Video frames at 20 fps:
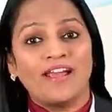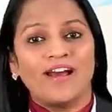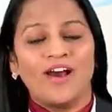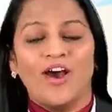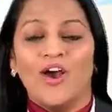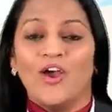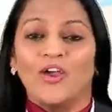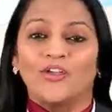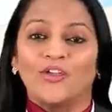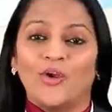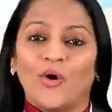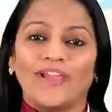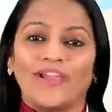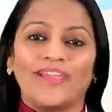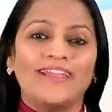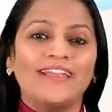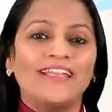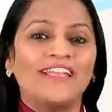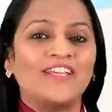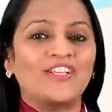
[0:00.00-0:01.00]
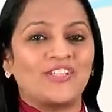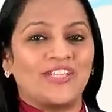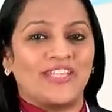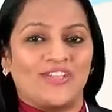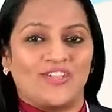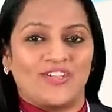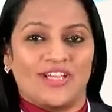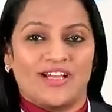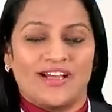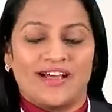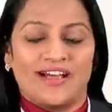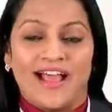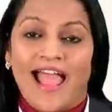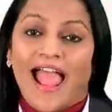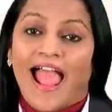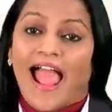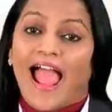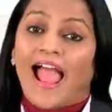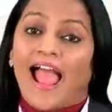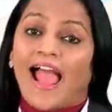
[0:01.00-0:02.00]
here, your English teacher,
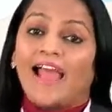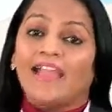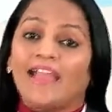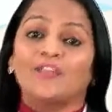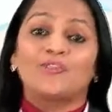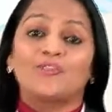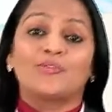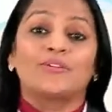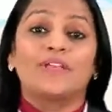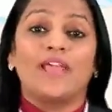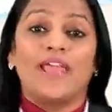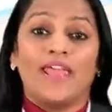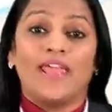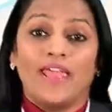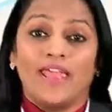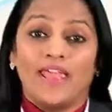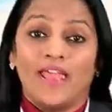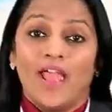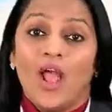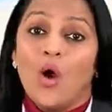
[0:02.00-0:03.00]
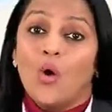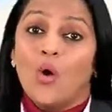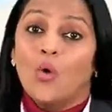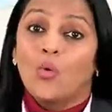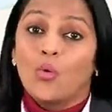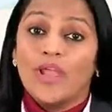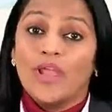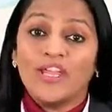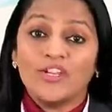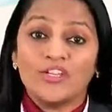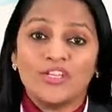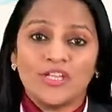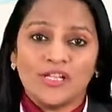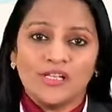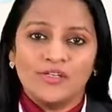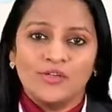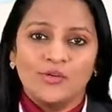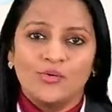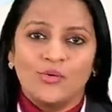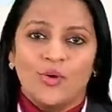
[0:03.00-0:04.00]
and today we
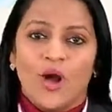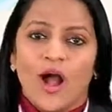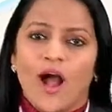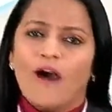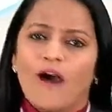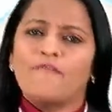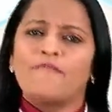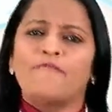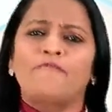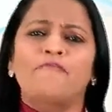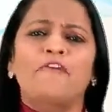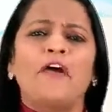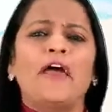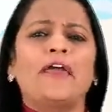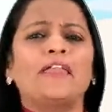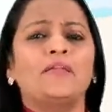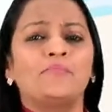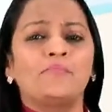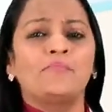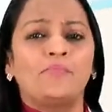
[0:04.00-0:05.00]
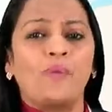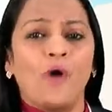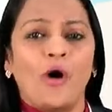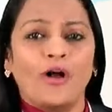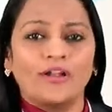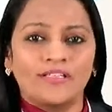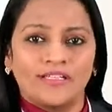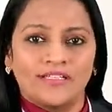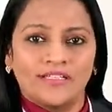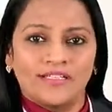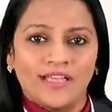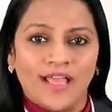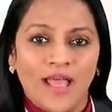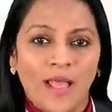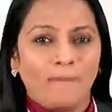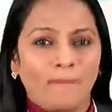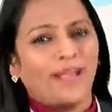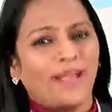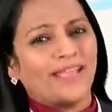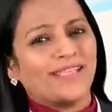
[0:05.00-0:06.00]
shall do a very important
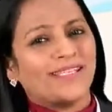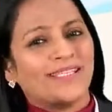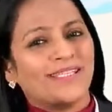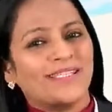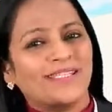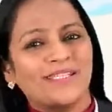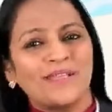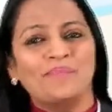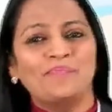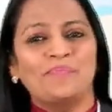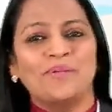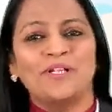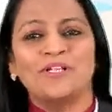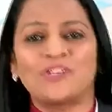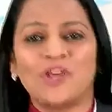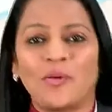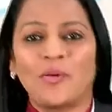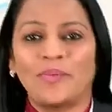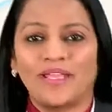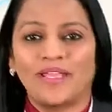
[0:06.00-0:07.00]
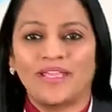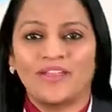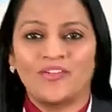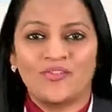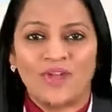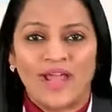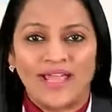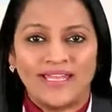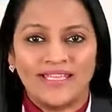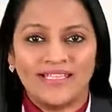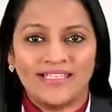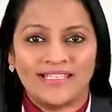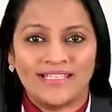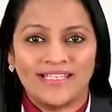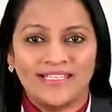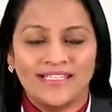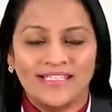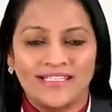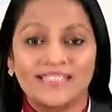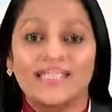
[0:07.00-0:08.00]
but a simple topic in writing
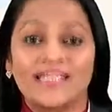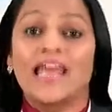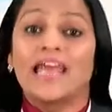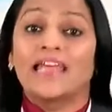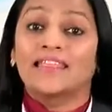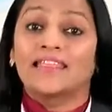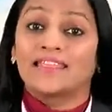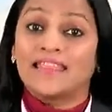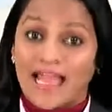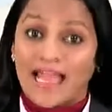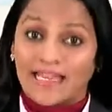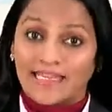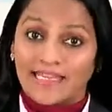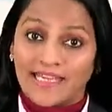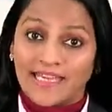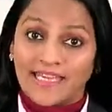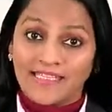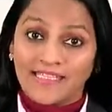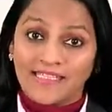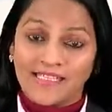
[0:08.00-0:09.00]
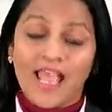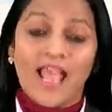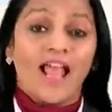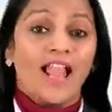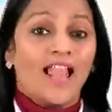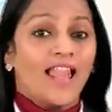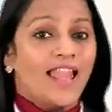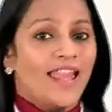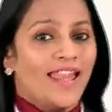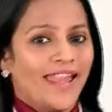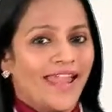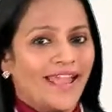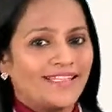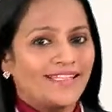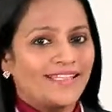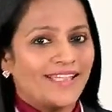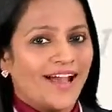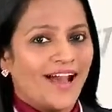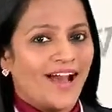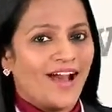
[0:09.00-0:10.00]
skills, that is
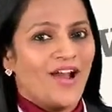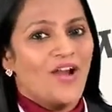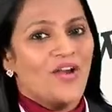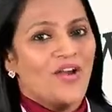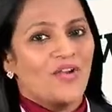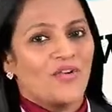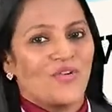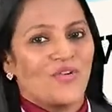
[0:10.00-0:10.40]
letter